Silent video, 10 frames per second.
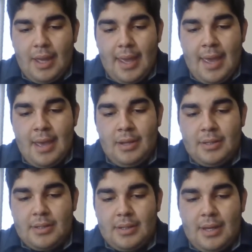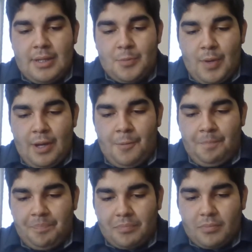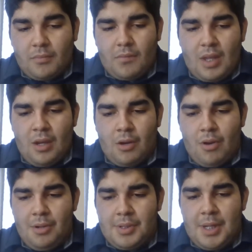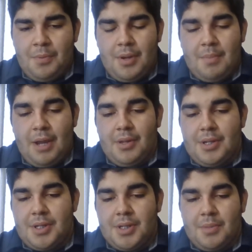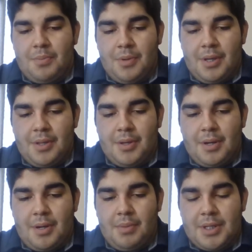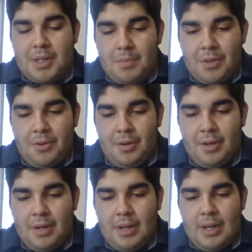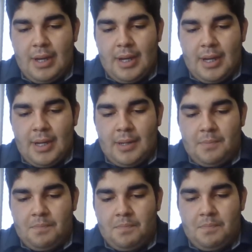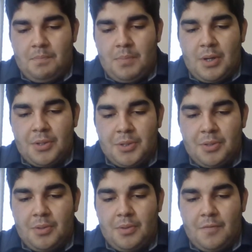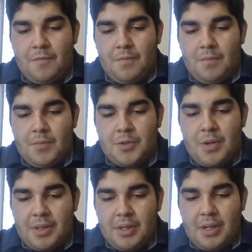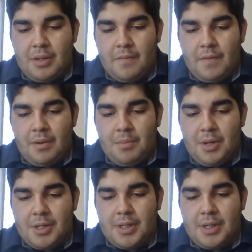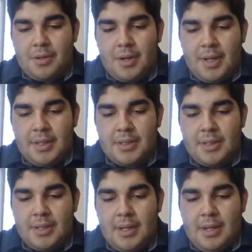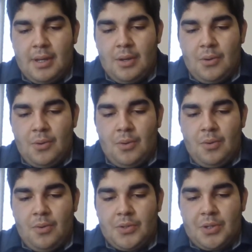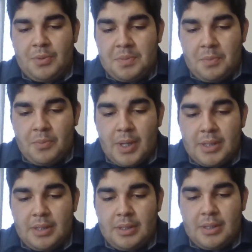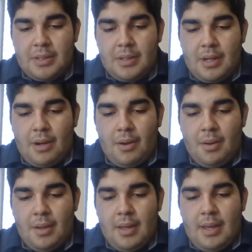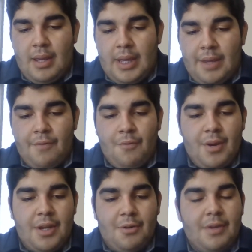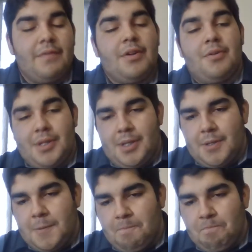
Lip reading: and as well grown deeper in my relationship with our Blessed Mother, but also strengthening very much in Christ, who's always been present there even when I don't even notice it.